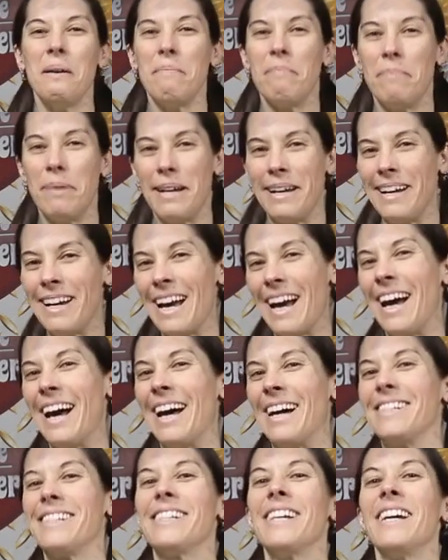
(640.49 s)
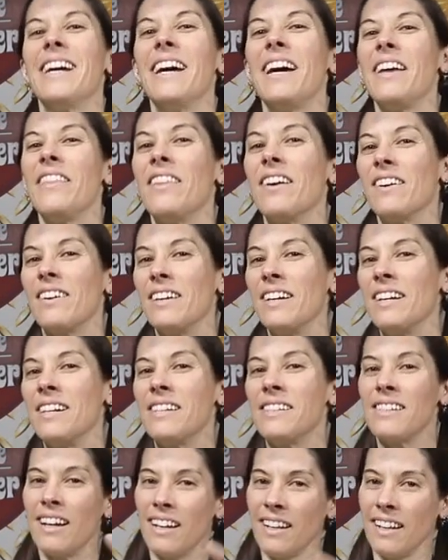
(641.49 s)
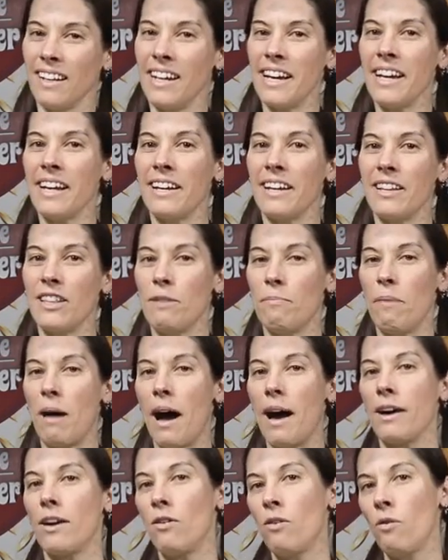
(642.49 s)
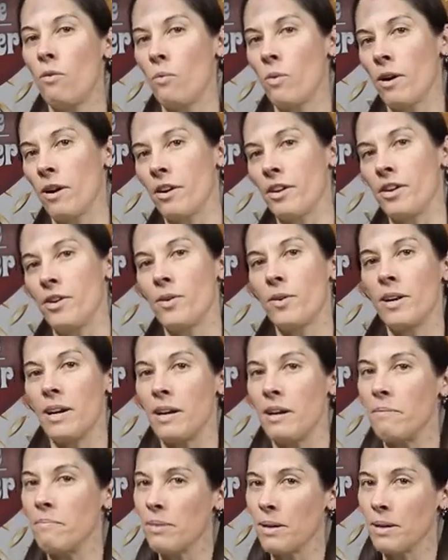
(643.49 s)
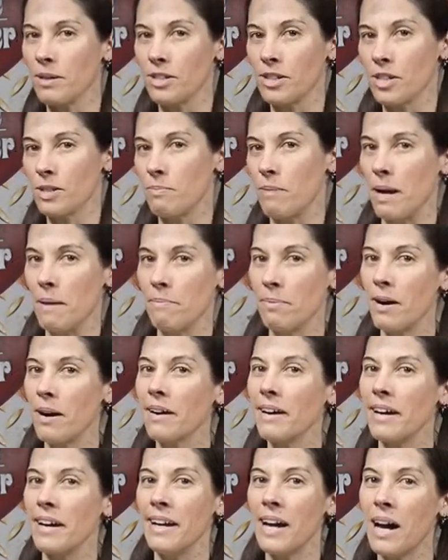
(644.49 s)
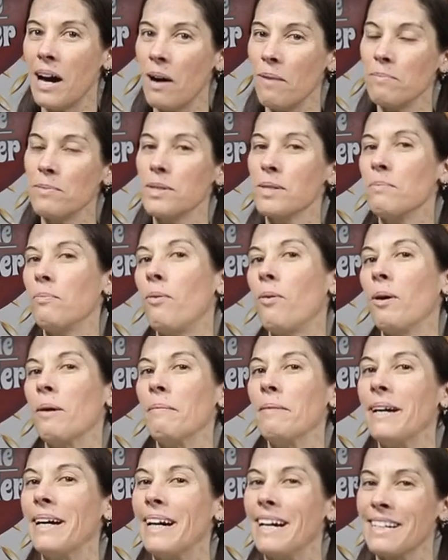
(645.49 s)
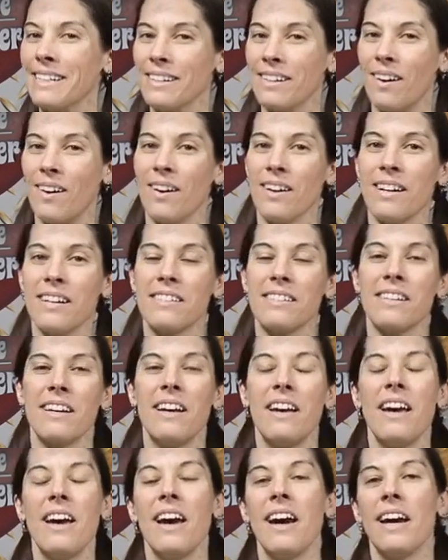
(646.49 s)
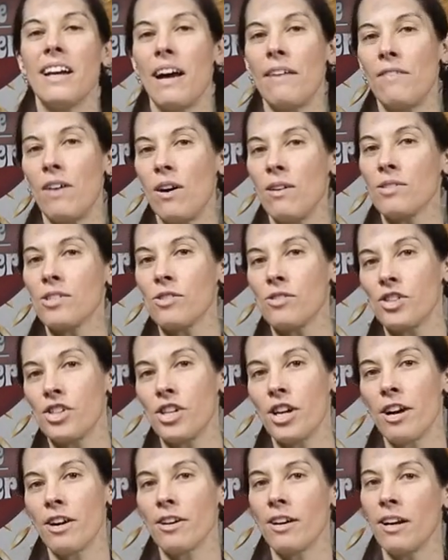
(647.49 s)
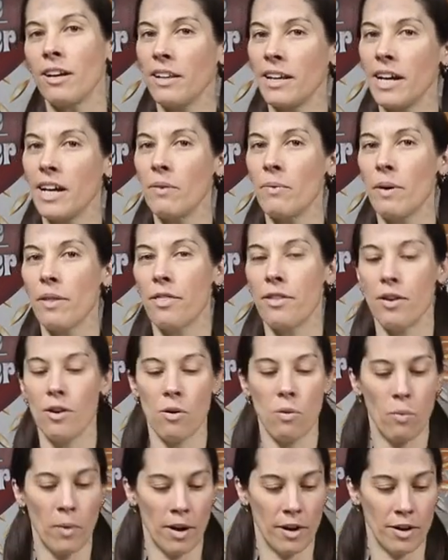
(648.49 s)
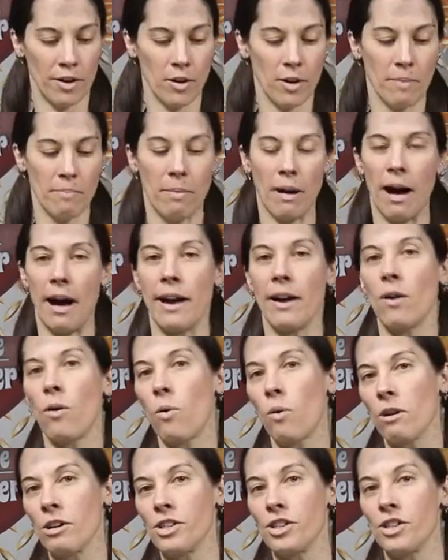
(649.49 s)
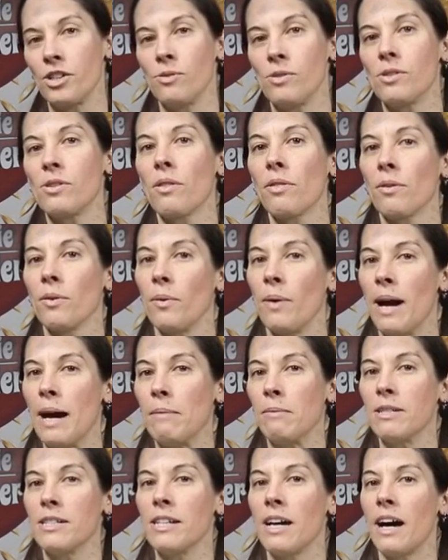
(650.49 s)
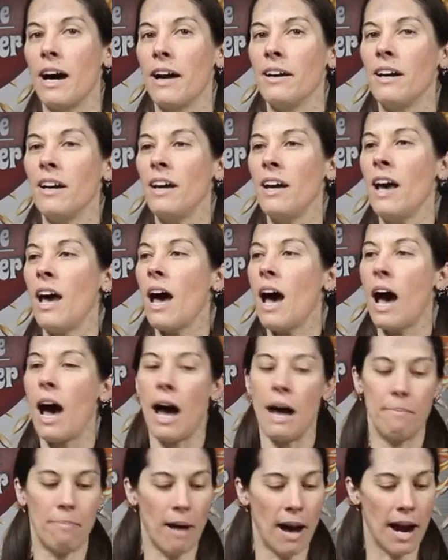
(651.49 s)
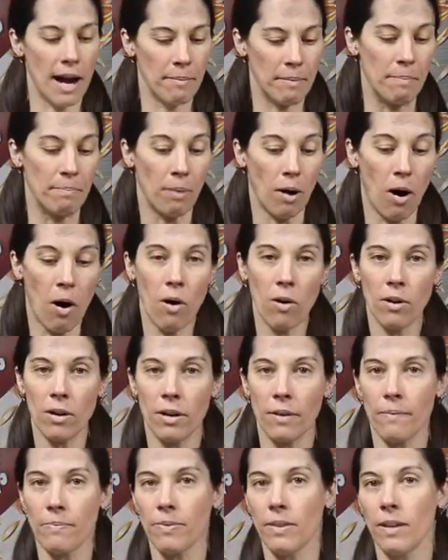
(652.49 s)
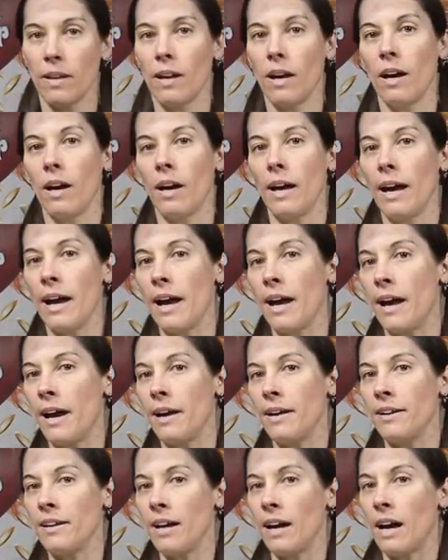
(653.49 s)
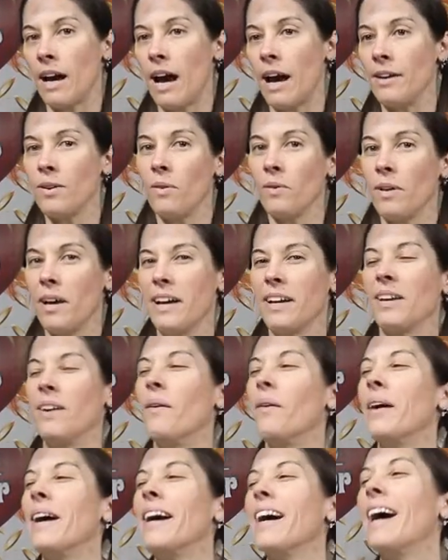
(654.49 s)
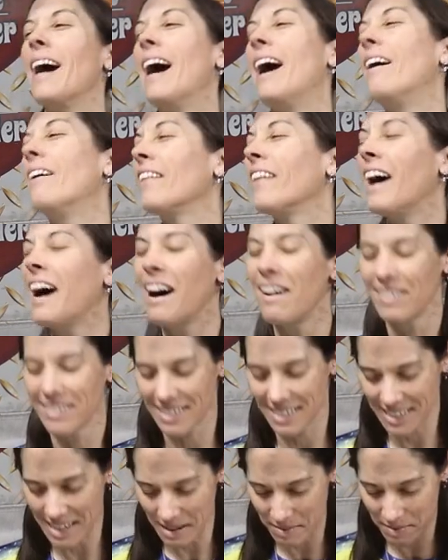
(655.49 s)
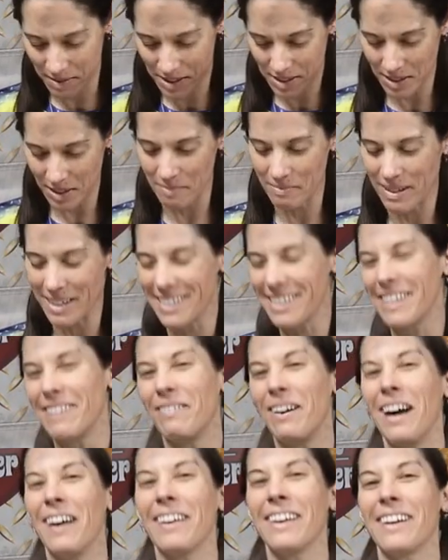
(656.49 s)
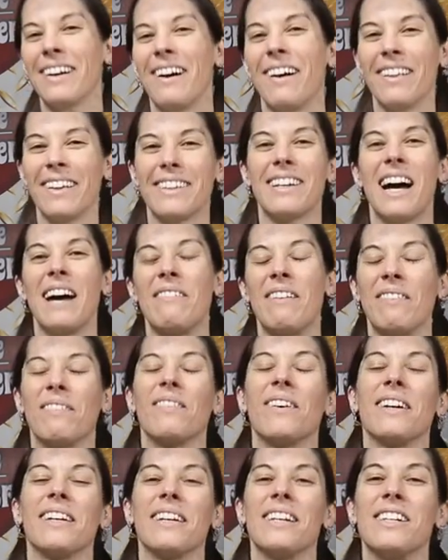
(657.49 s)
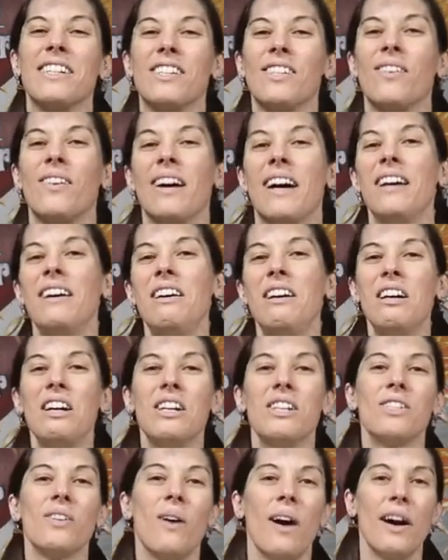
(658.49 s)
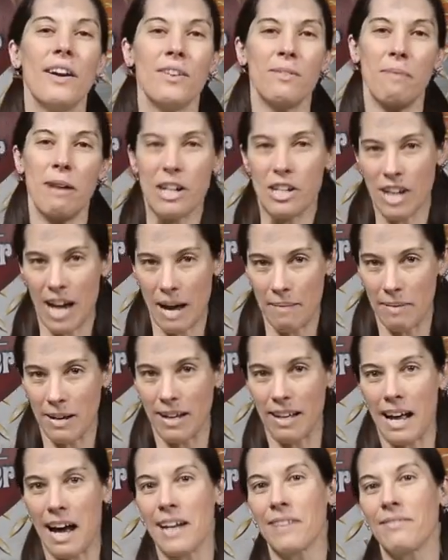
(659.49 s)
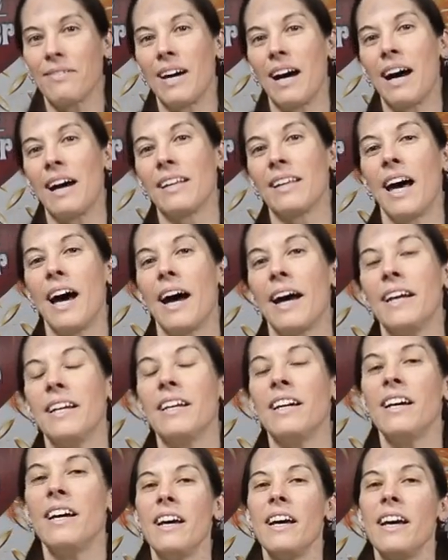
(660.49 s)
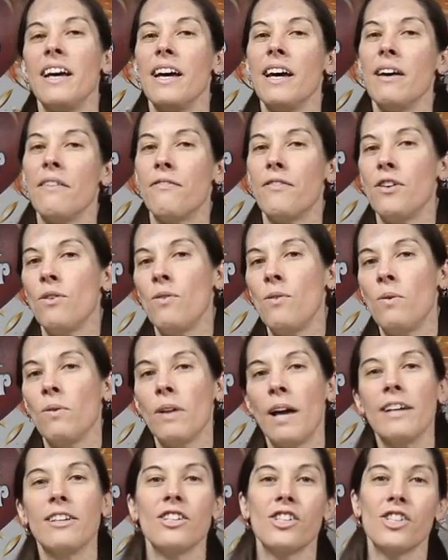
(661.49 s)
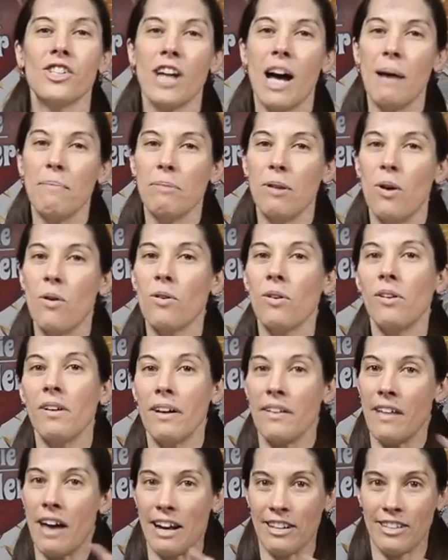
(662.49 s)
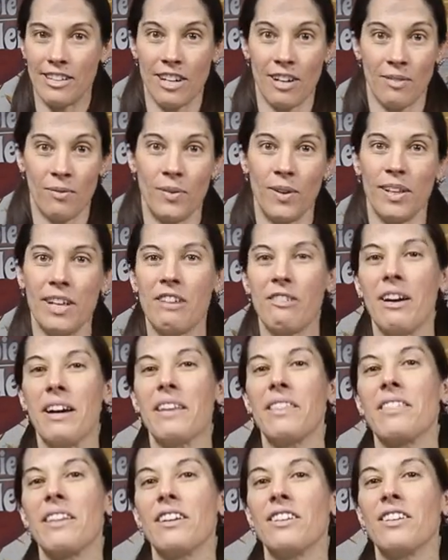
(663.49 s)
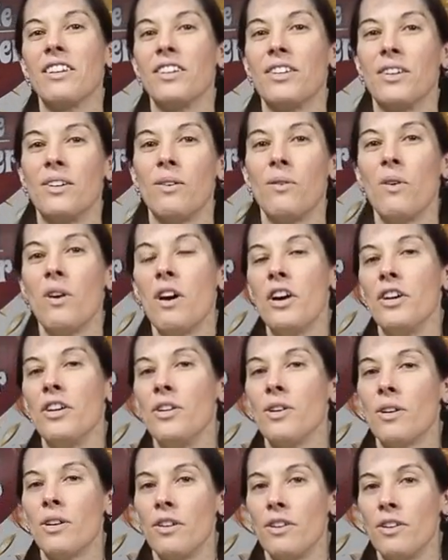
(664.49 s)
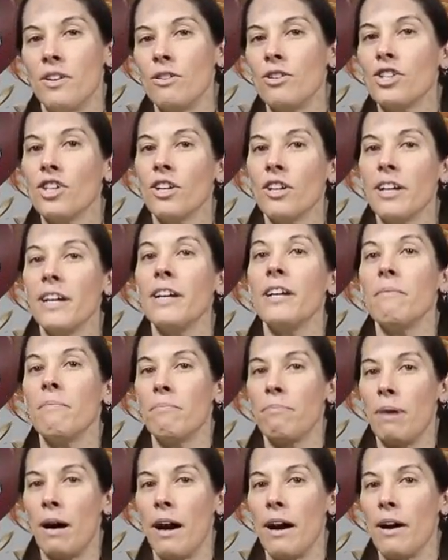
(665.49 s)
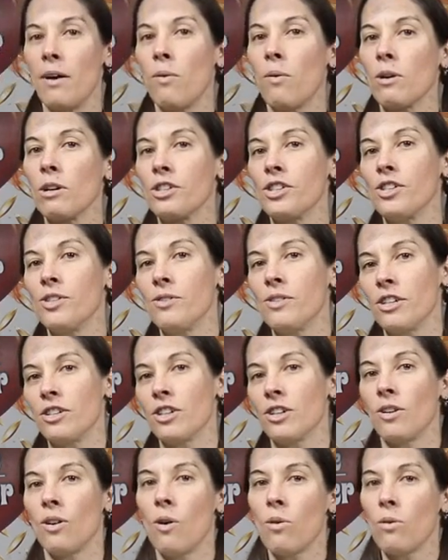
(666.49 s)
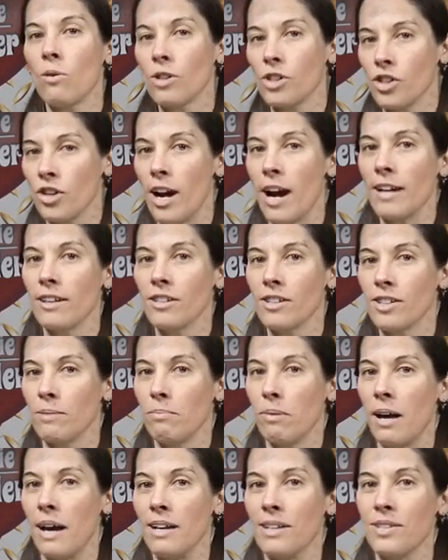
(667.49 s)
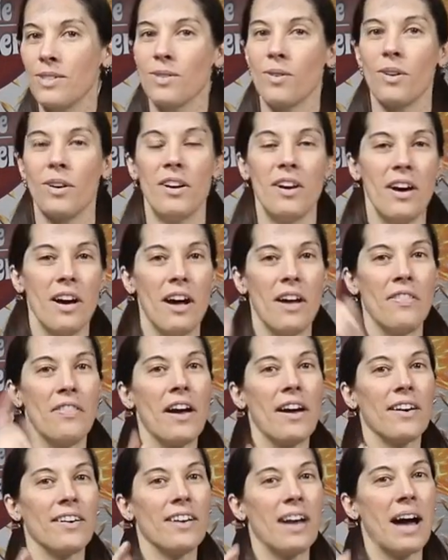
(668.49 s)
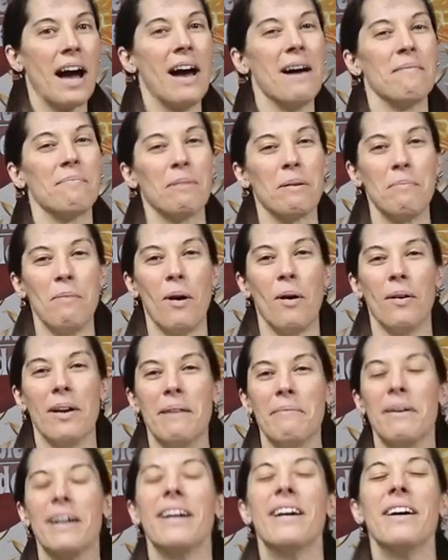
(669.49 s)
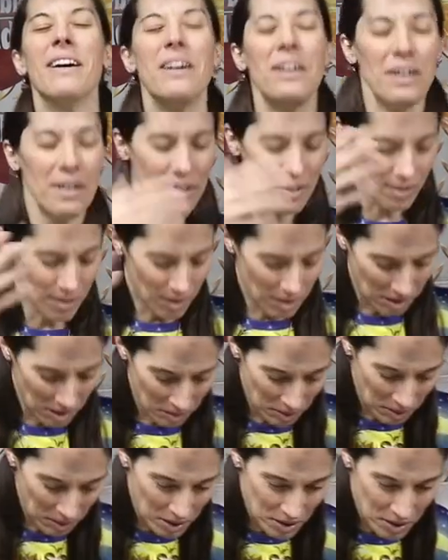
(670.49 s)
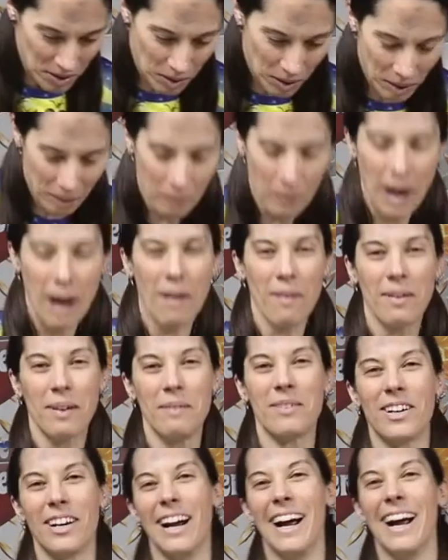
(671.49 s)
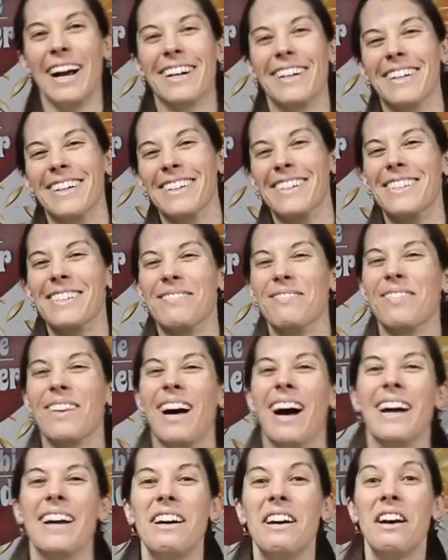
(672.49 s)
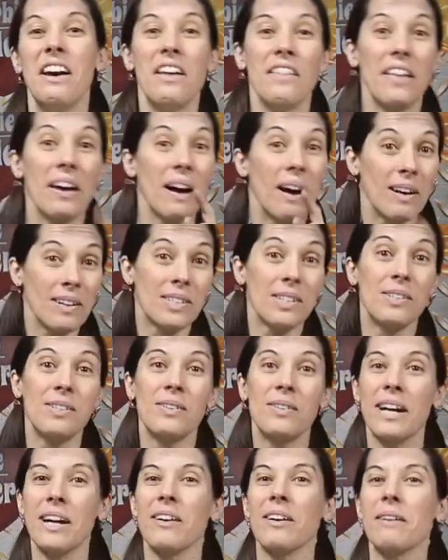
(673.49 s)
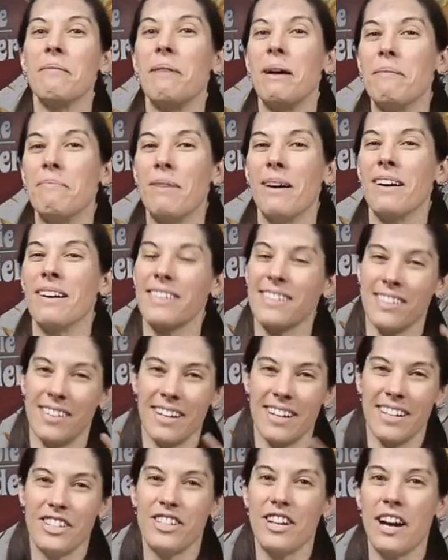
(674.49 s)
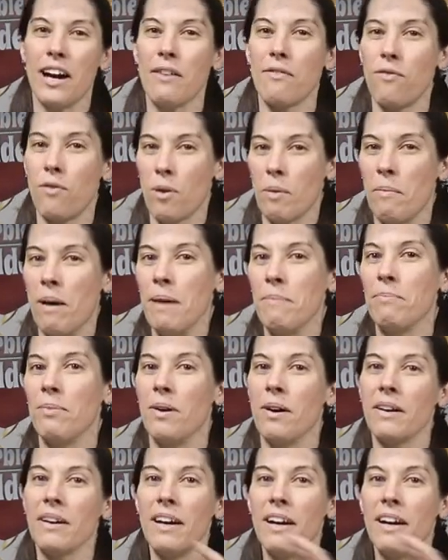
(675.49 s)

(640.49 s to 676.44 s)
P.S. There is a link in the bio where you can purchase my book and help support me as an artist. And I've also shared a link with you where you can buy horseshoes through Amazon. I buy them in bulk, and I don't like going out of the house because I'm so busy welding all the time. I really enjoy it. So I do my shopping, a lot of it online. If you like to shop local, and that's a really great thing to do, you can usually buy horseshoes at your local Tractor Supply store, and they are not promoting me. You're welcome, Tractor Supply. They also do carry my book, so you can check for my book